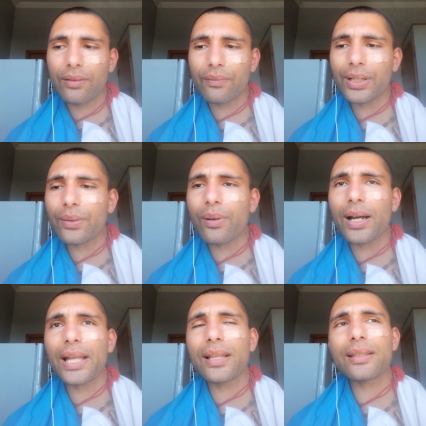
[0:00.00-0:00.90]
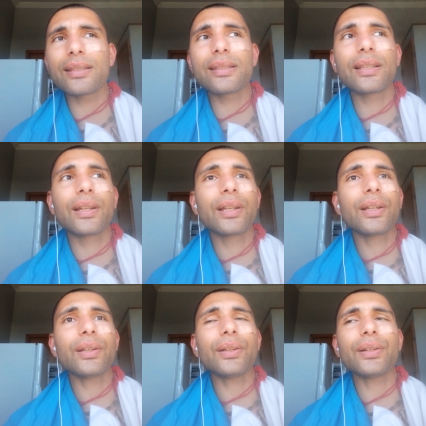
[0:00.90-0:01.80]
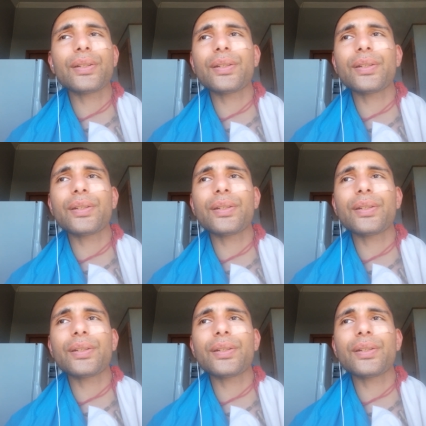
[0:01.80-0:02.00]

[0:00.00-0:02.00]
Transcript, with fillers: requires her